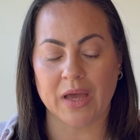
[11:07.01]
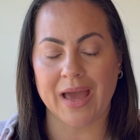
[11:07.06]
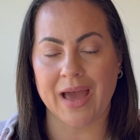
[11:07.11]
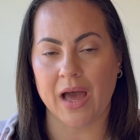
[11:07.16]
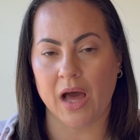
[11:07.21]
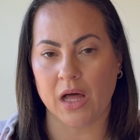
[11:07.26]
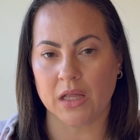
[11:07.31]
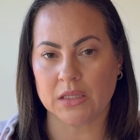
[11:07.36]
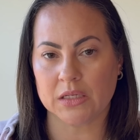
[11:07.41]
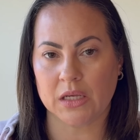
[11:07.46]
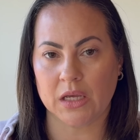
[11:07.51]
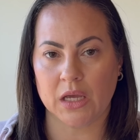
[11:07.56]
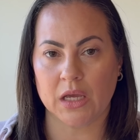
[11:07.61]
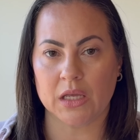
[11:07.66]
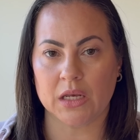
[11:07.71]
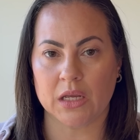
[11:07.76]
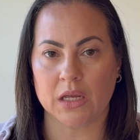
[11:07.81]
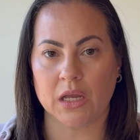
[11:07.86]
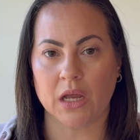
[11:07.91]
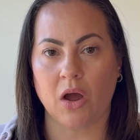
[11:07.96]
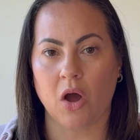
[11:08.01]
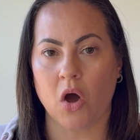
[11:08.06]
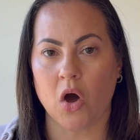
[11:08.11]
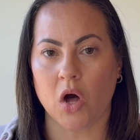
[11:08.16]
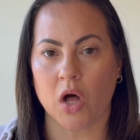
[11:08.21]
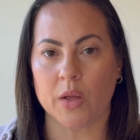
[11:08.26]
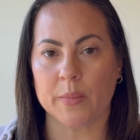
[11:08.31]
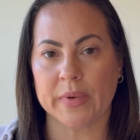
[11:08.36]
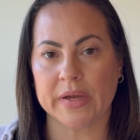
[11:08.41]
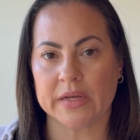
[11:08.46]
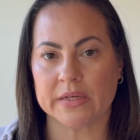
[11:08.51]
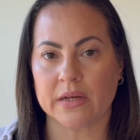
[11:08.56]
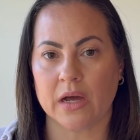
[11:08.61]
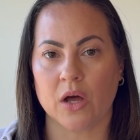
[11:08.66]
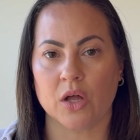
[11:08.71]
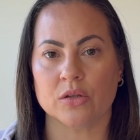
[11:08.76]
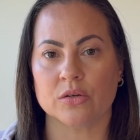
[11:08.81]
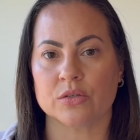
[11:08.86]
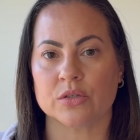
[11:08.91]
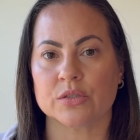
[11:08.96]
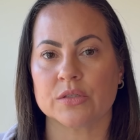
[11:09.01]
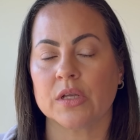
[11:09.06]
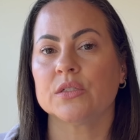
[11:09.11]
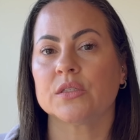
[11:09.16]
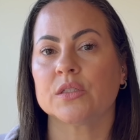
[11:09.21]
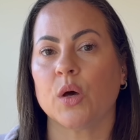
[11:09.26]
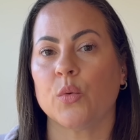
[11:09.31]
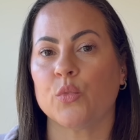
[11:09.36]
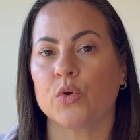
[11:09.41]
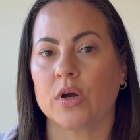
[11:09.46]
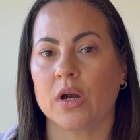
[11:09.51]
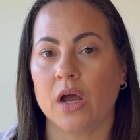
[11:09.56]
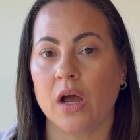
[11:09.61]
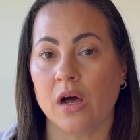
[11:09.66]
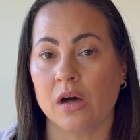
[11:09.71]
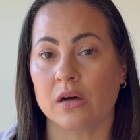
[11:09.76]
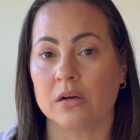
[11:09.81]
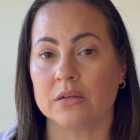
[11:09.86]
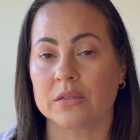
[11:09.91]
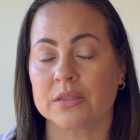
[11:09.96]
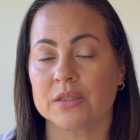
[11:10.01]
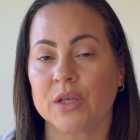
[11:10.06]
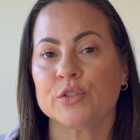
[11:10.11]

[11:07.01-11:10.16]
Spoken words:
allocating all my dollars somewhere else?